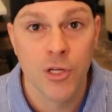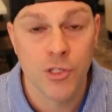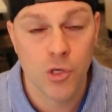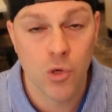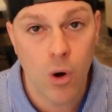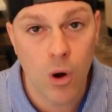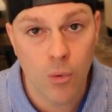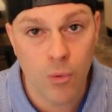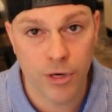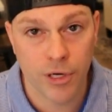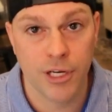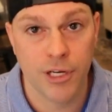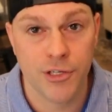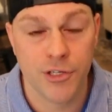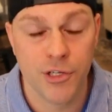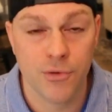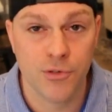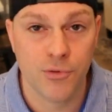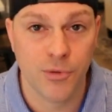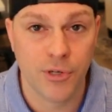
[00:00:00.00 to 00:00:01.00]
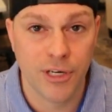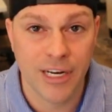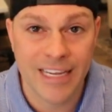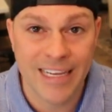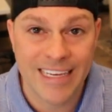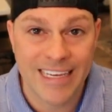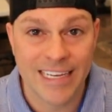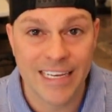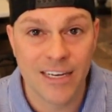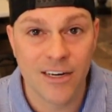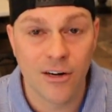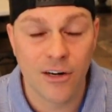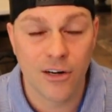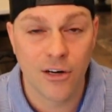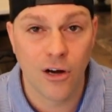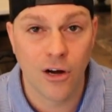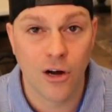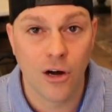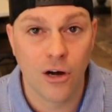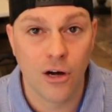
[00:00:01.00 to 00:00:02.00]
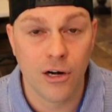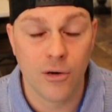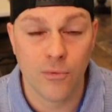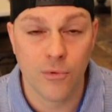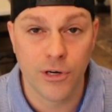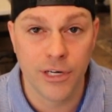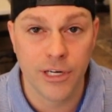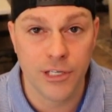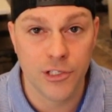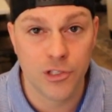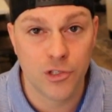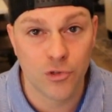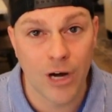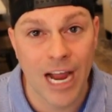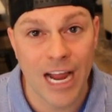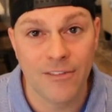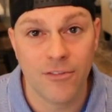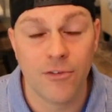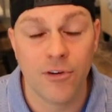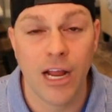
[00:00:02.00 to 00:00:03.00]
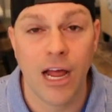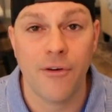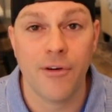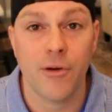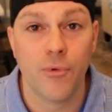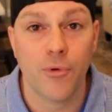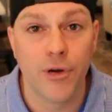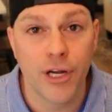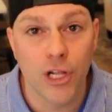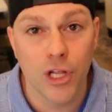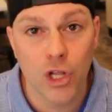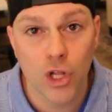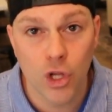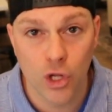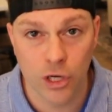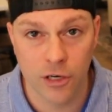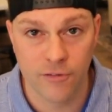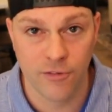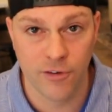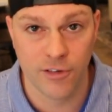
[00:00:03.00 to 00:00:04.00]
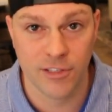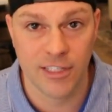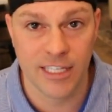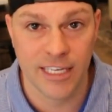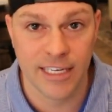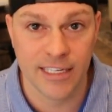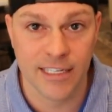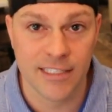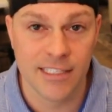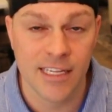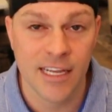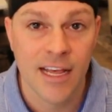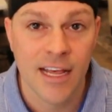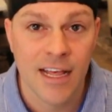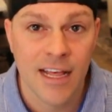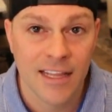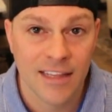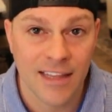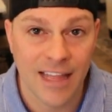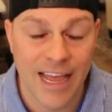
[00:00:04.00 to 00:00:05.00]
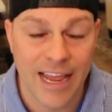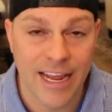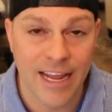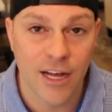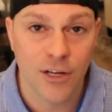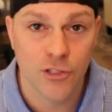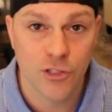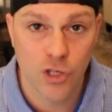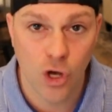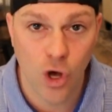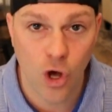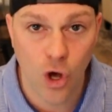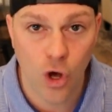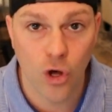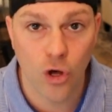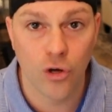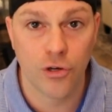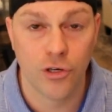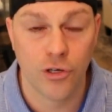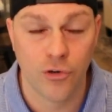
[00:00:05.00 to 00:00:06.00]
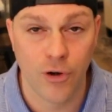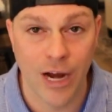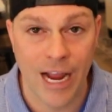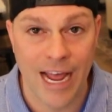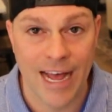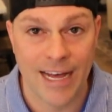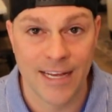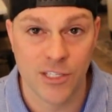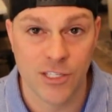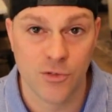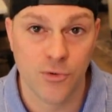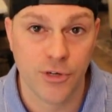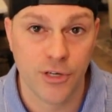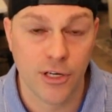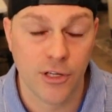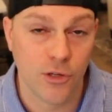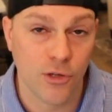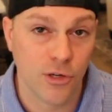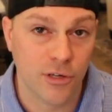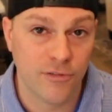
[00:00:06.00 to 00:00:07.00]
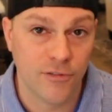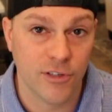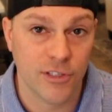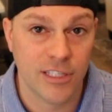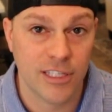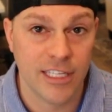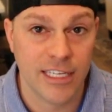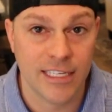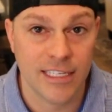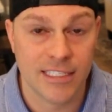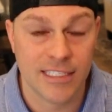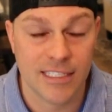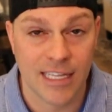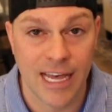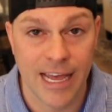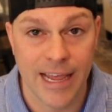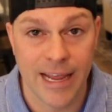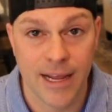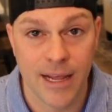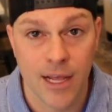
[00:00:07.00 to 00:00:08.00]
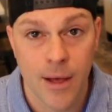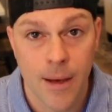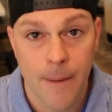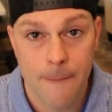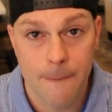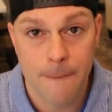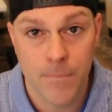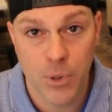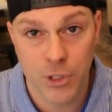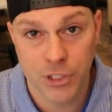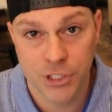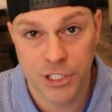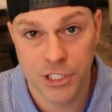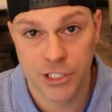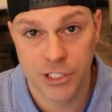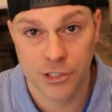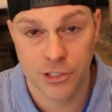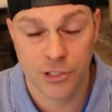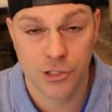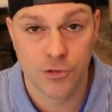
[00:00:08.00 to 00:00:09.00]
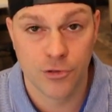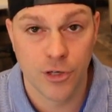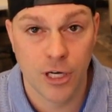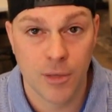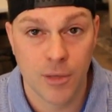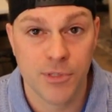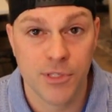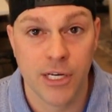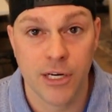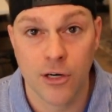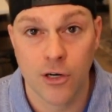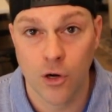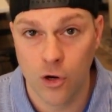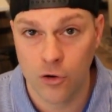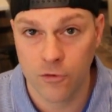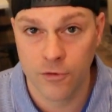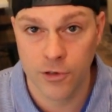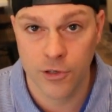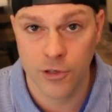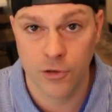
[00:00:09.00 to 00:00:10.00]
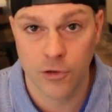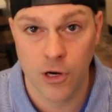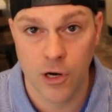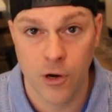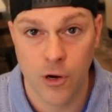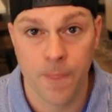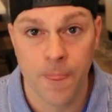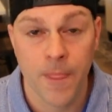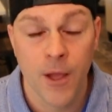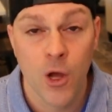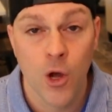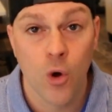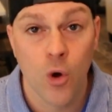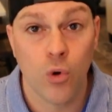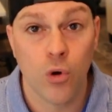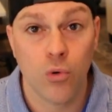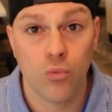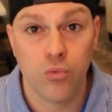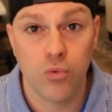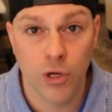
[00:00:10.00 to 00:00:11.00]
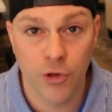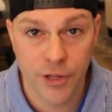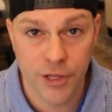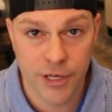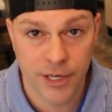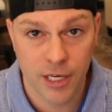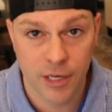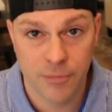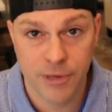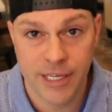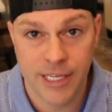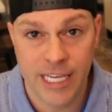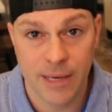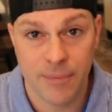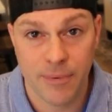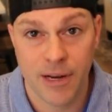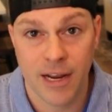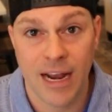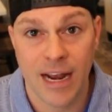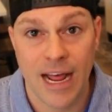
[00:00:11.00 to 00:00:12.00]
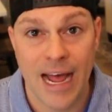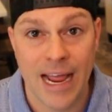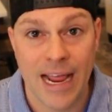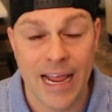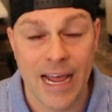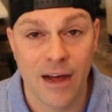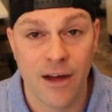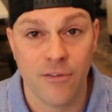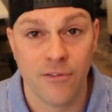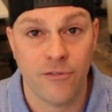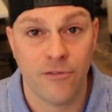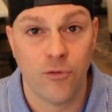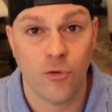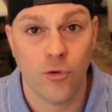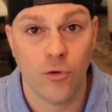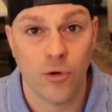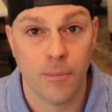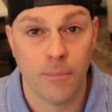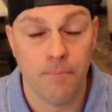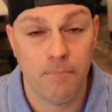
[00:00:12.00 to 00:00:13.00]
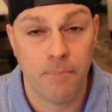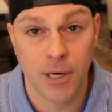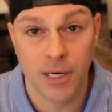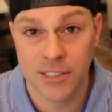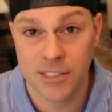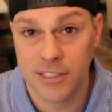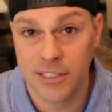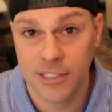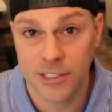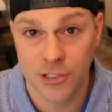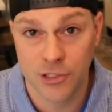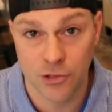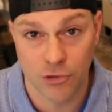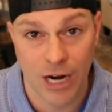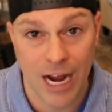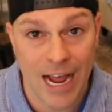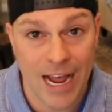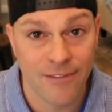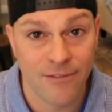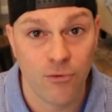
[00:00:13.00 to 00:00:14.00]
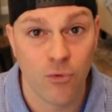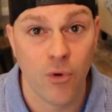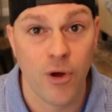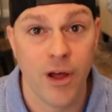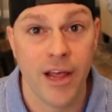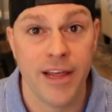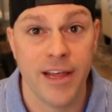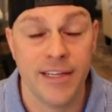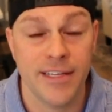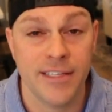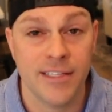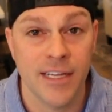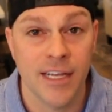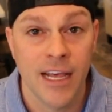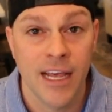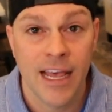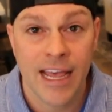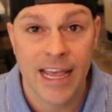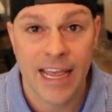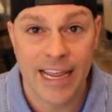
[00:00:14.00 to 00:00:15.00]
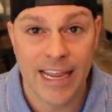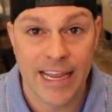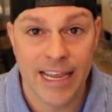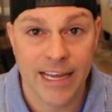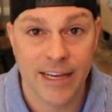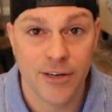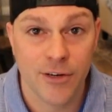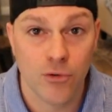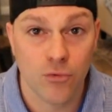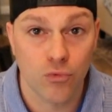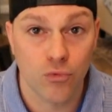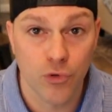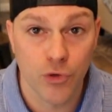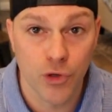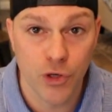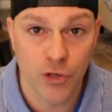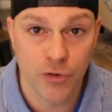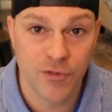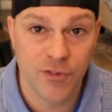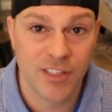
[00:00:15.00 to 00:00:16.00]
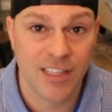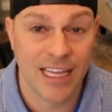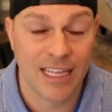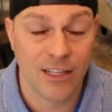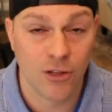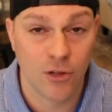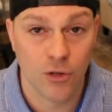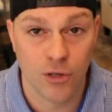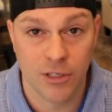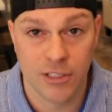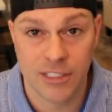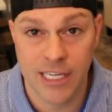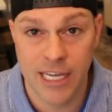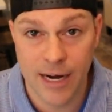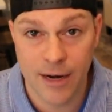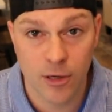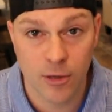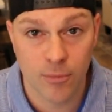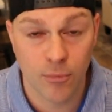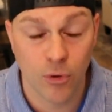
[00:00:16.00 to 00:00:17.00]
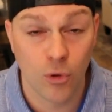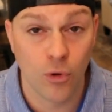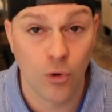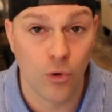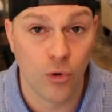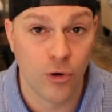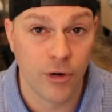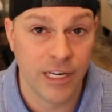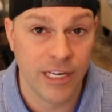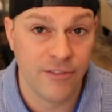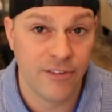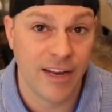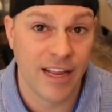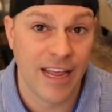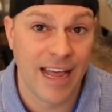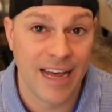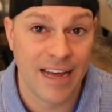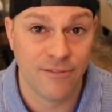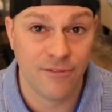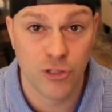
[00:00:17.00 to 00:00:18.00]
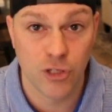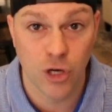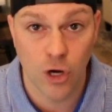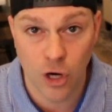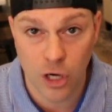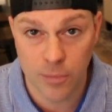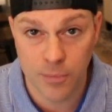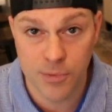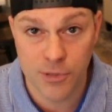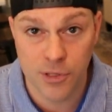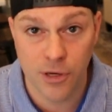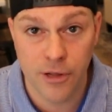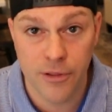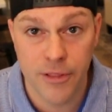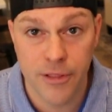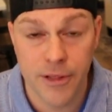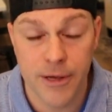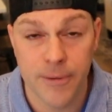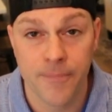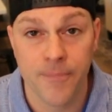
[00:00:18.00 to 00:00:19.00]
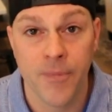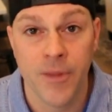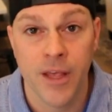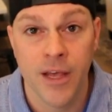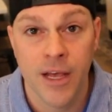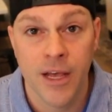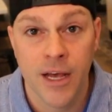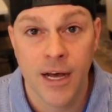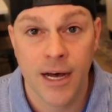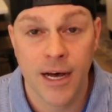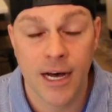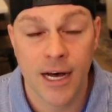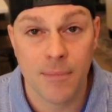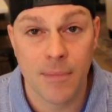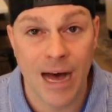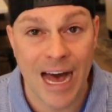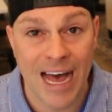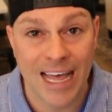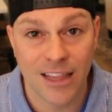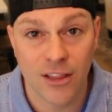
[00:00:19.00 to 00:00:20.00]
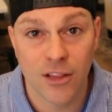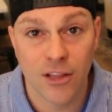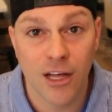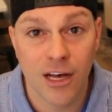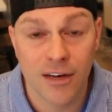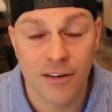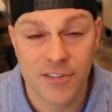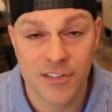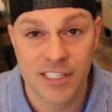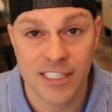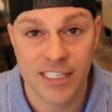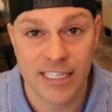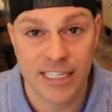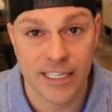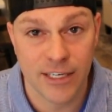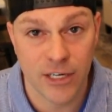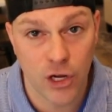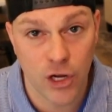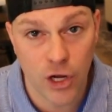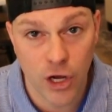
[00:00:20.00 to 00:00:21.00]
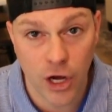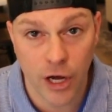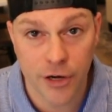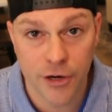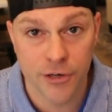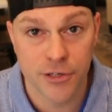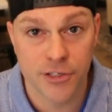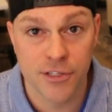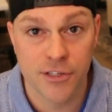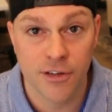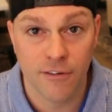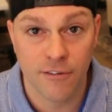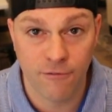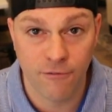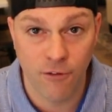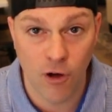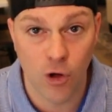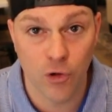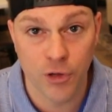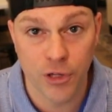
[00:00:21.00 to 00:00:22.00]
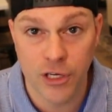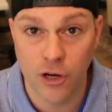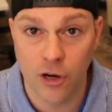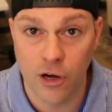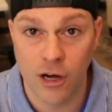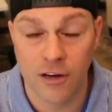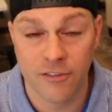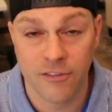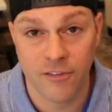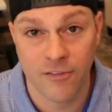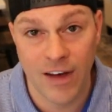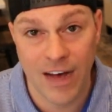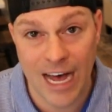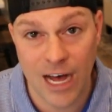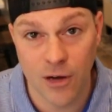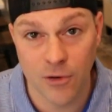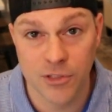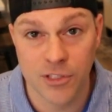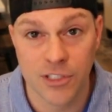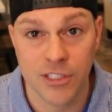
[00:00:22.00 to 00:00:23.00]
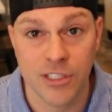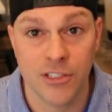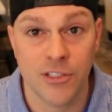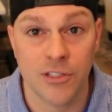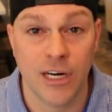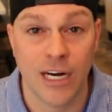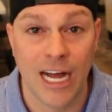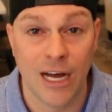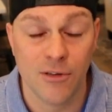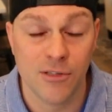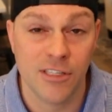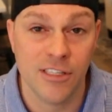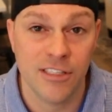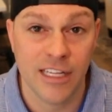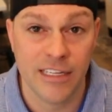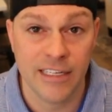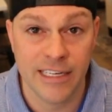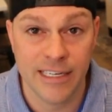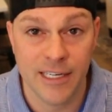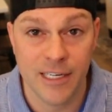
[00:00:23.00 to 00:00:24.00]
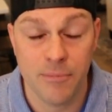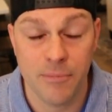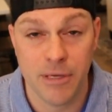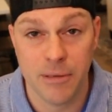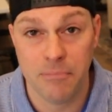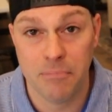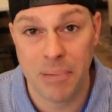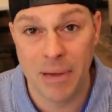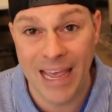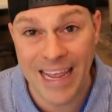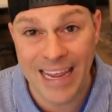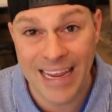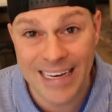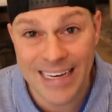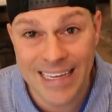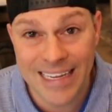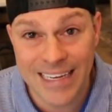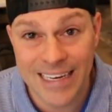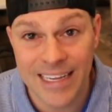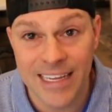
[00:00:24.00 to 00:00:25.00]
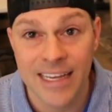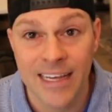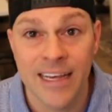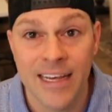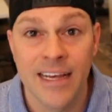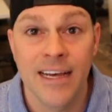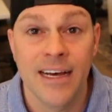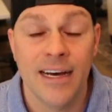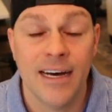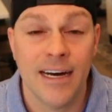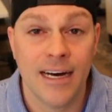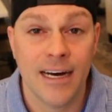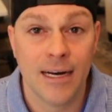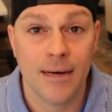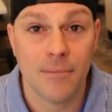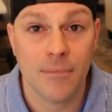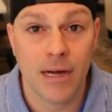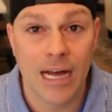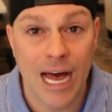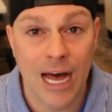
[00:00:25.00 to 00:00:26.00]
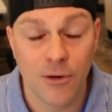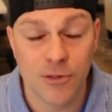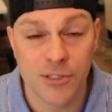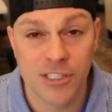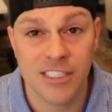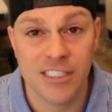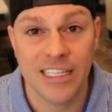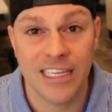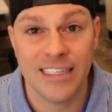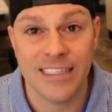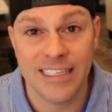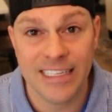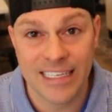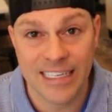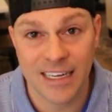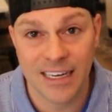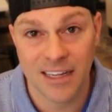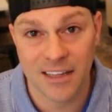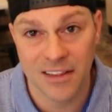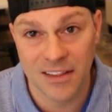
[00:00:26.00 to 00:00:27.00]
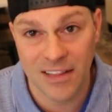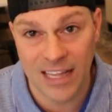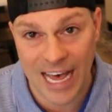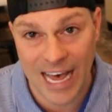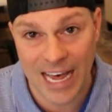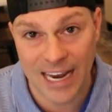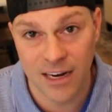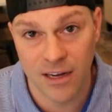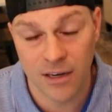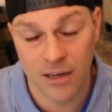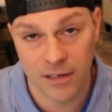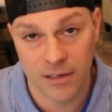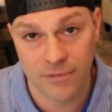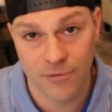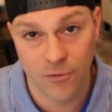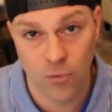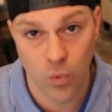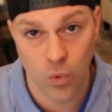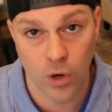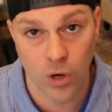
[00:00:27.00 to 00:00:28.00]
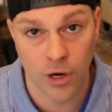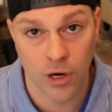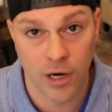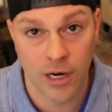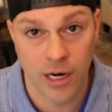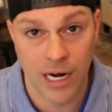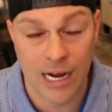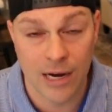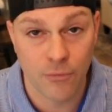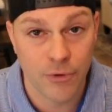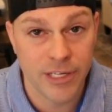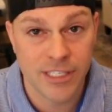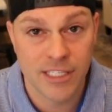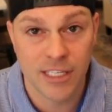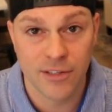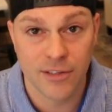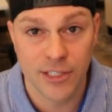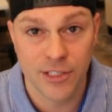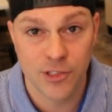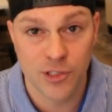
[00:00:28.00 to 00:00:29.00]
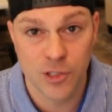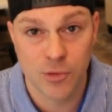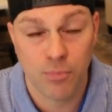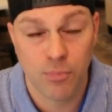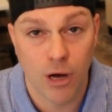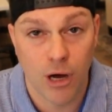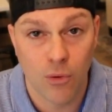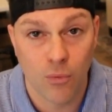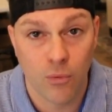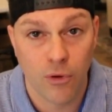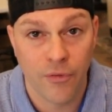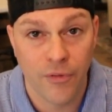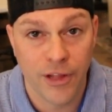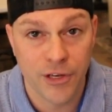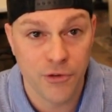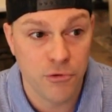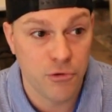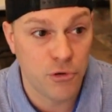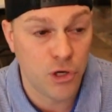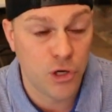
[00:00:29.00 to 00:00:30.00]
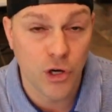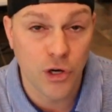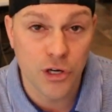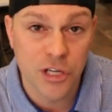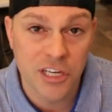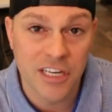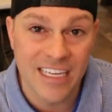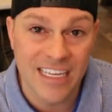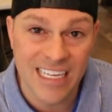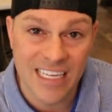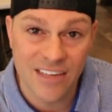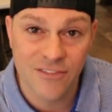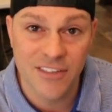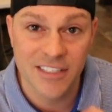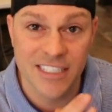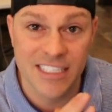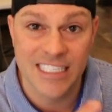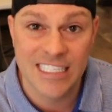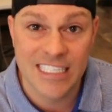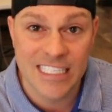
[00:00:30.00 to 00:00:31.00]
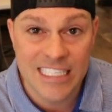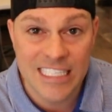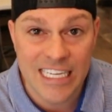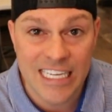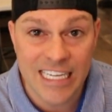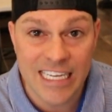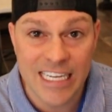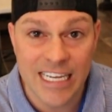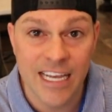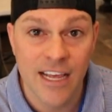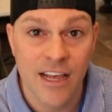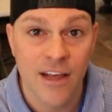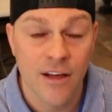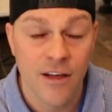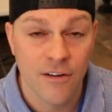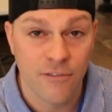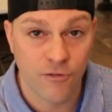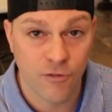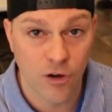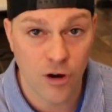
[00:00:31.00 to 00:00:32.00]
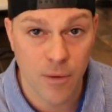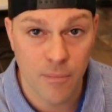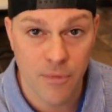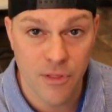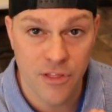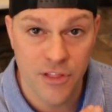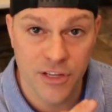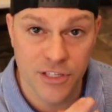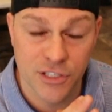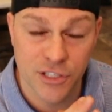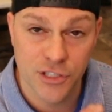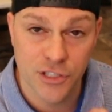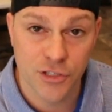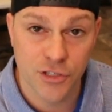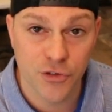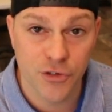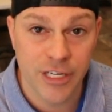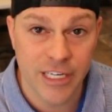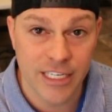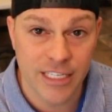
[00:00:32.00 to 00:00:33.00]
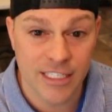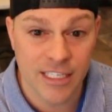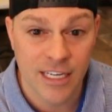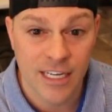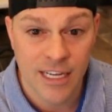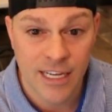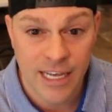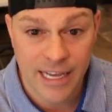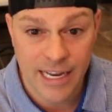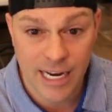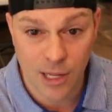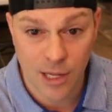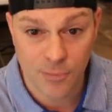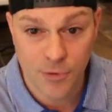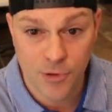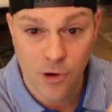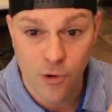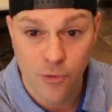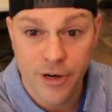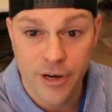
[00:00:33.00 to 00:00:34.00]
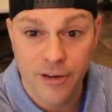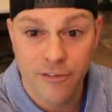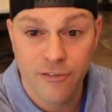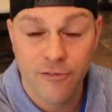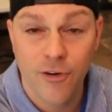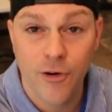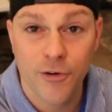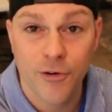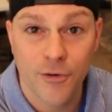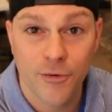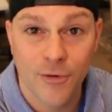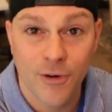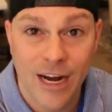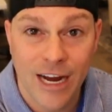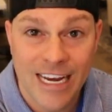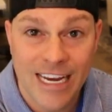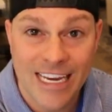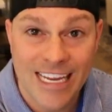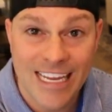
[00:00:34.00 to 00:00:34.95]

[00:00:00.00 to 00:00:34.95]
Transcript: So, what we're going to do is we're going to get in our car and we're going to drive around and we're going to look for things like tall grass. We're going to look for things like bushes or shrubs that are overgrown. We're really going to be keeping an eye out for busted driveways and roofs that look terrible or even have tarps on them. Um, I love seeing gutters falling off of houses or houses that need to be painted. Um, houses that need a lot of work. I recently just bought one that you couldn't even see from the street and I'll throw in a photo right